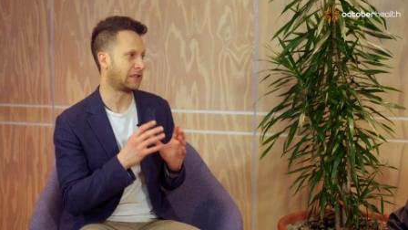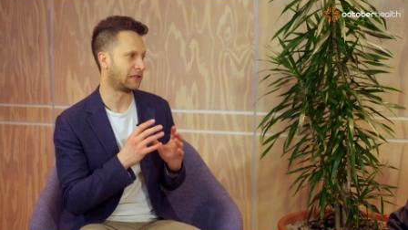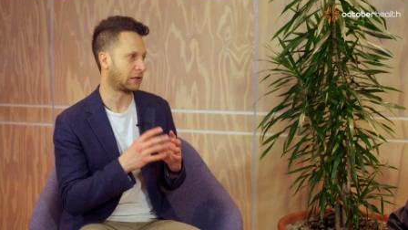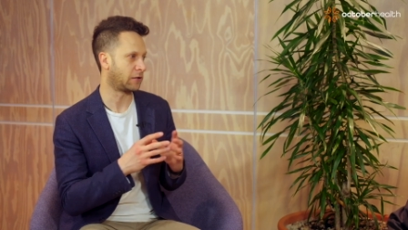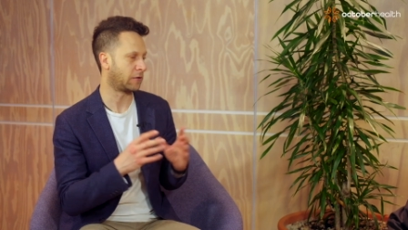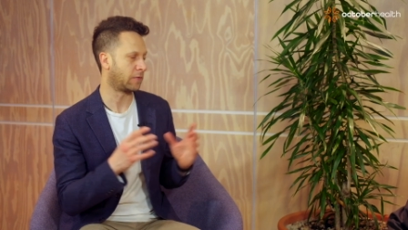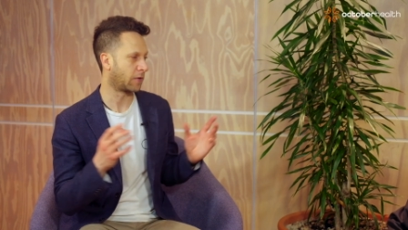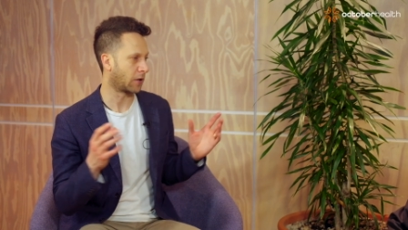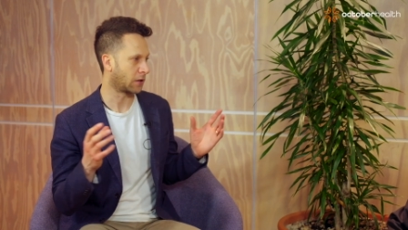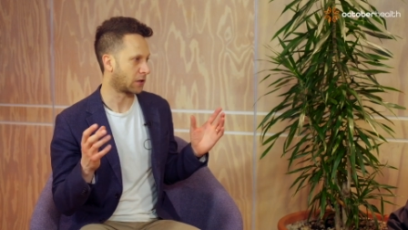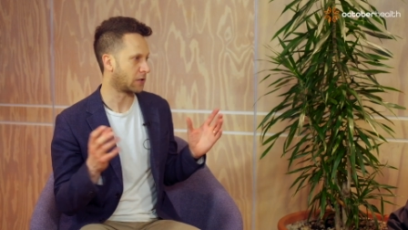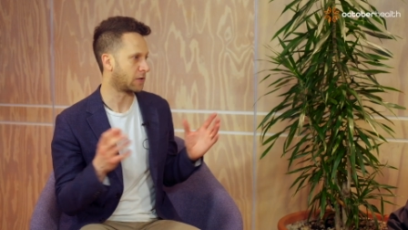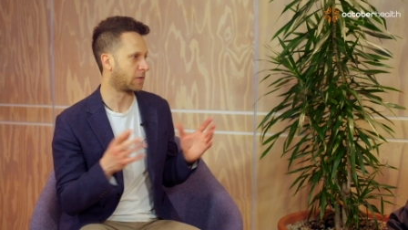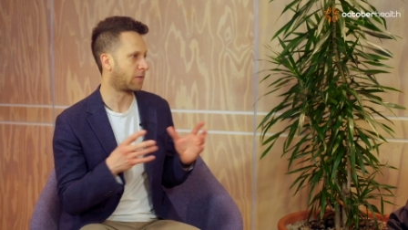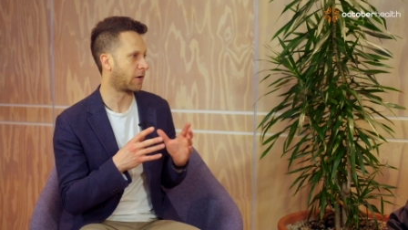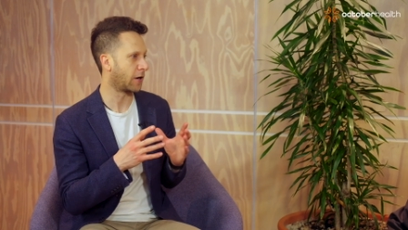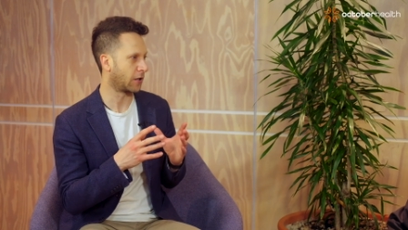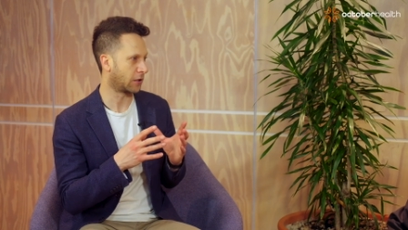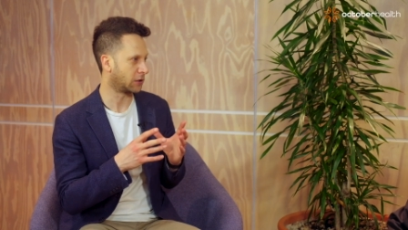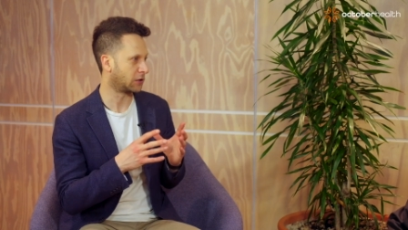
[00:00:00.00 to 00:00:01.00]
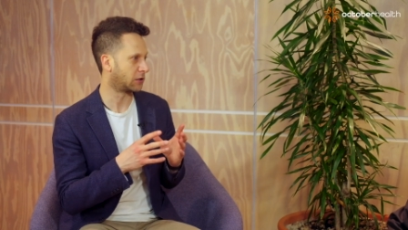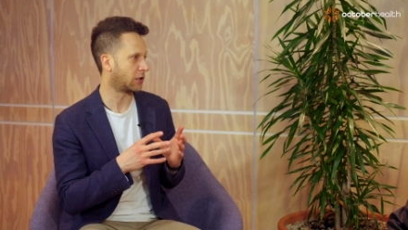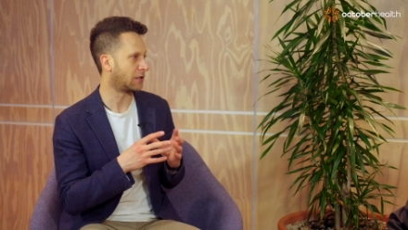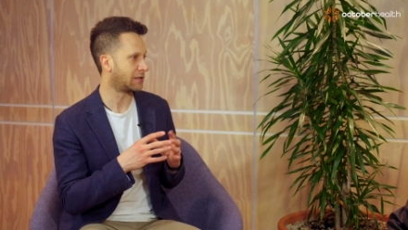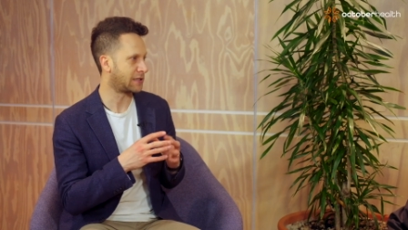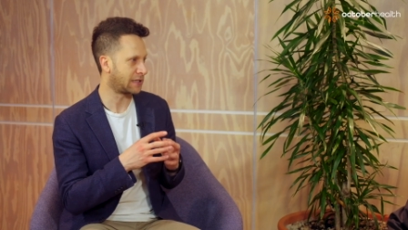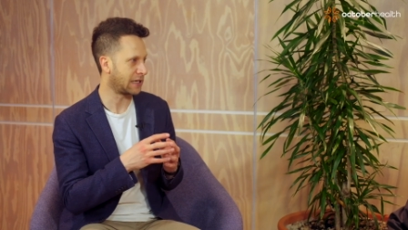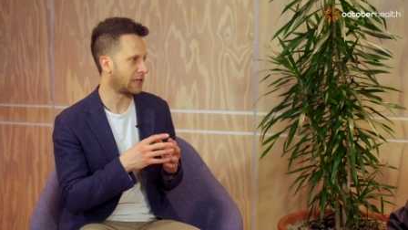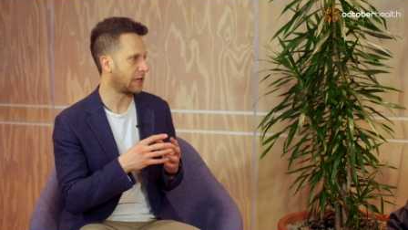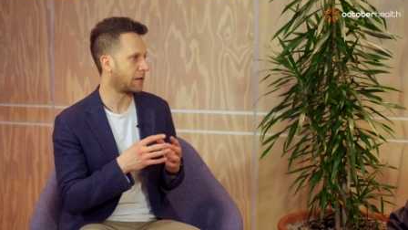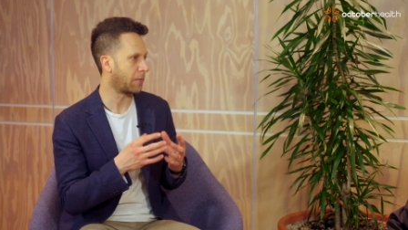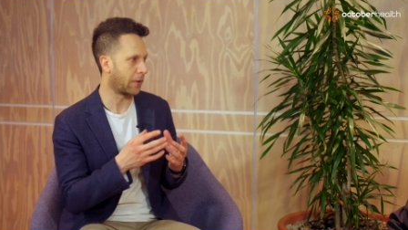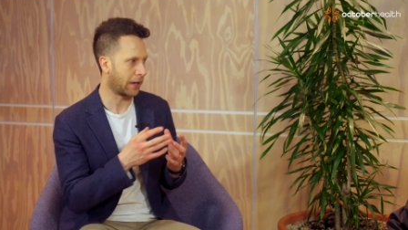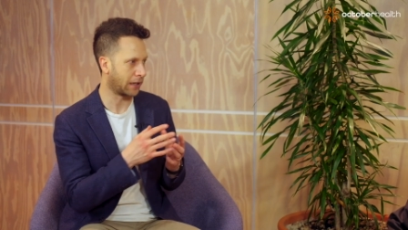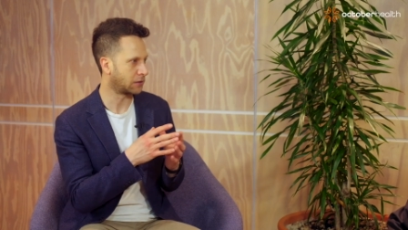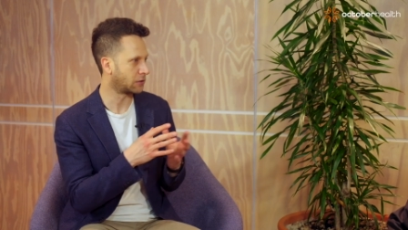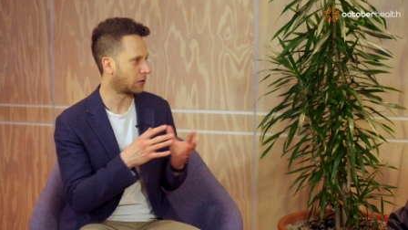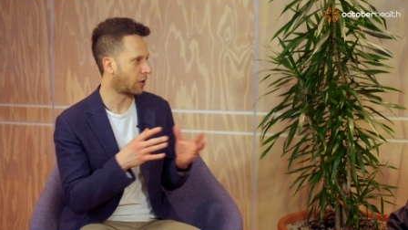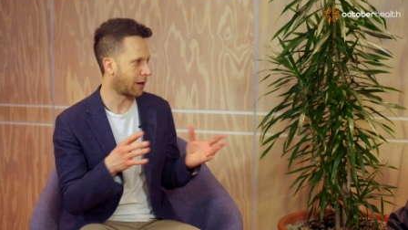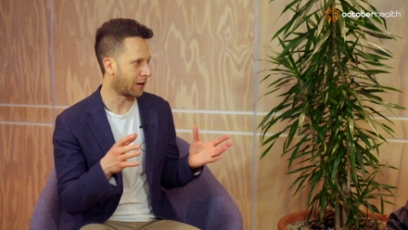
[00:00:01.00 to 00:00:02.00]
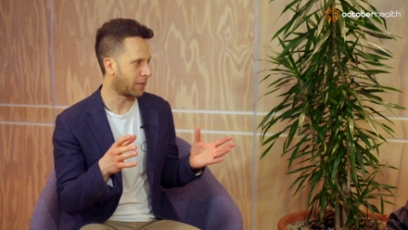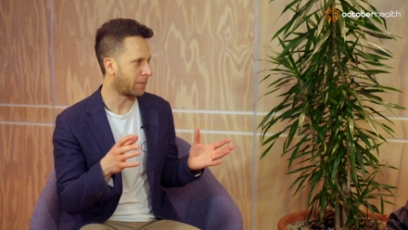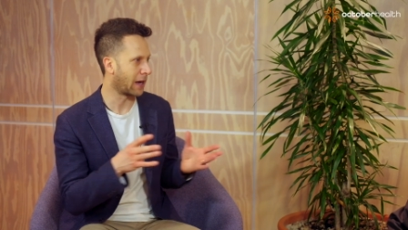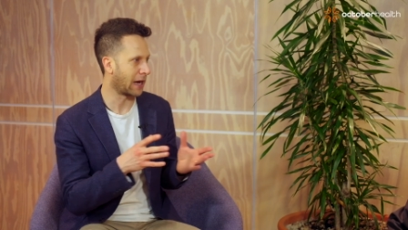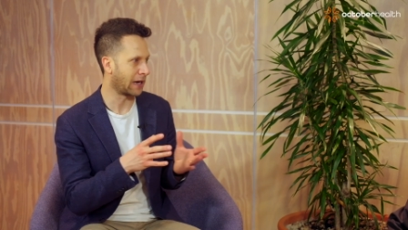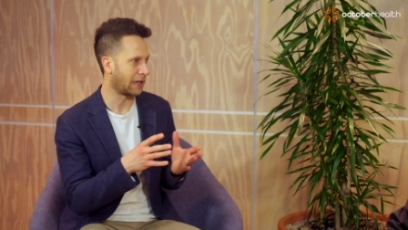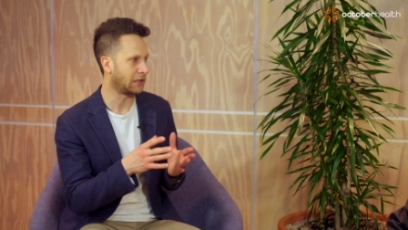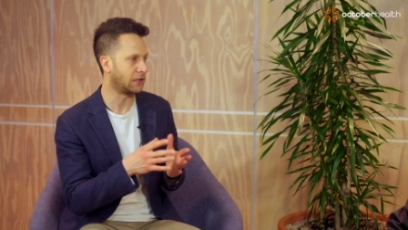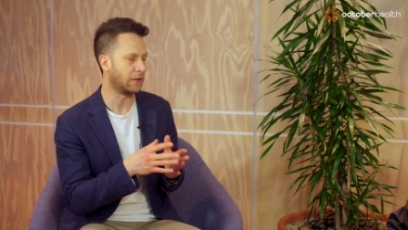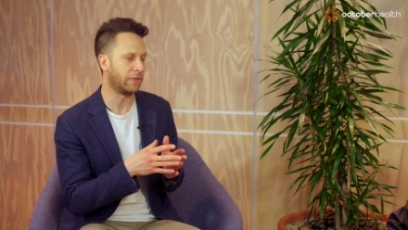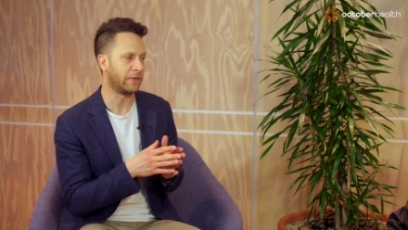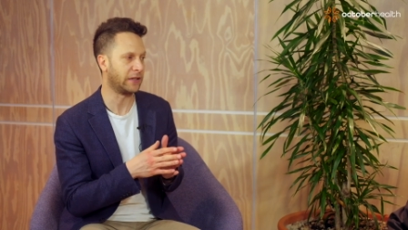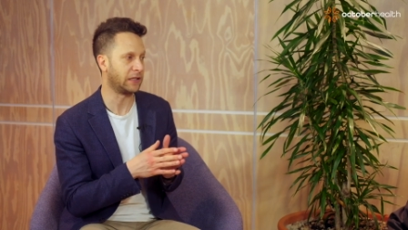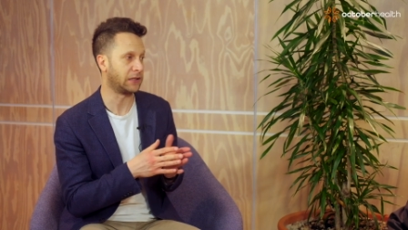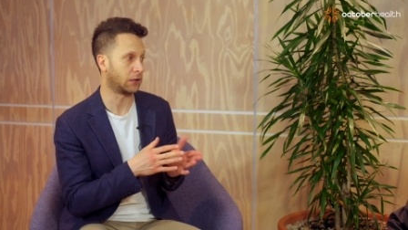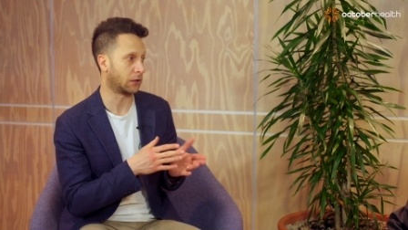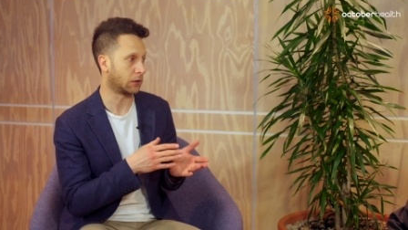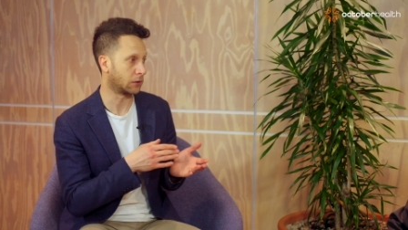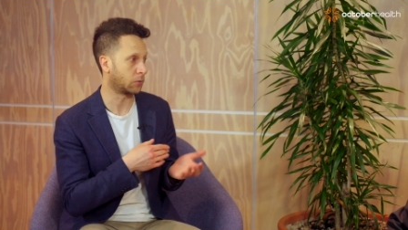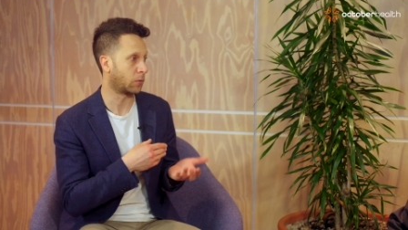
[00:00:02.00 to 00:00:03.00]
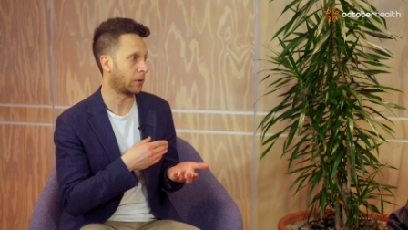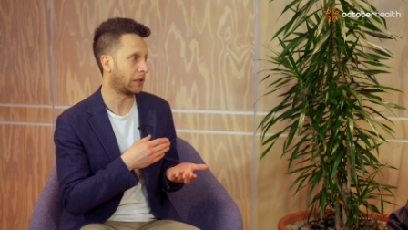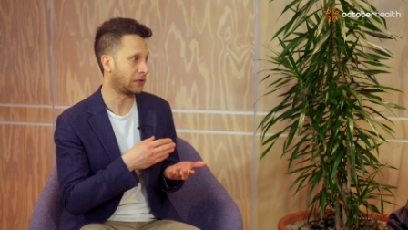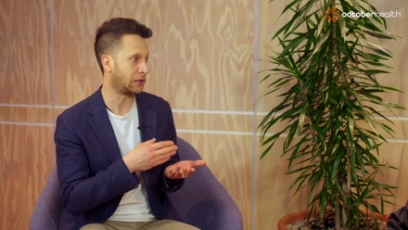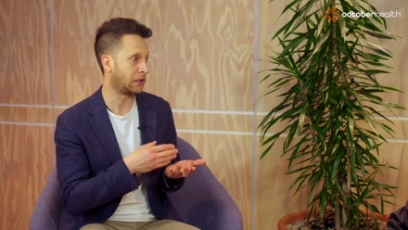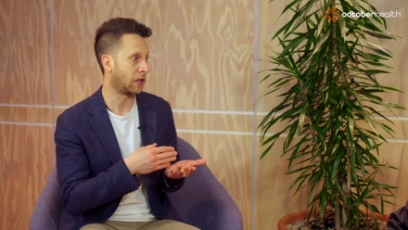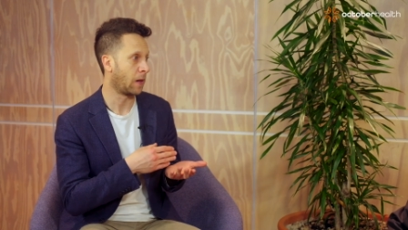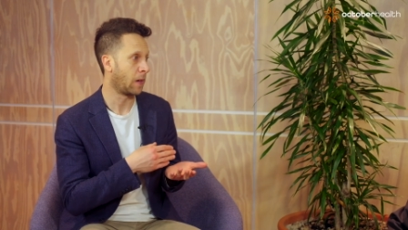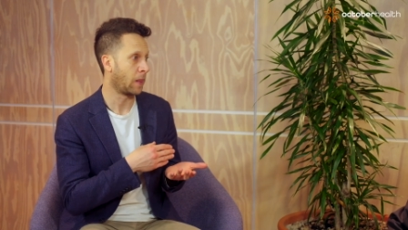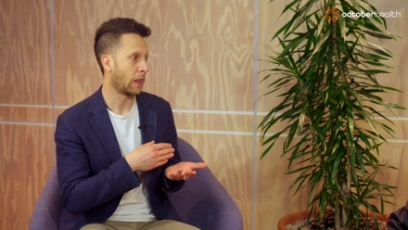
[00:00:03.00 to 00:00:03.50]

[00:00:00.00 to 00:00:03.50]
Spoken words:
that you've got this focus on team and it's not about individuals, which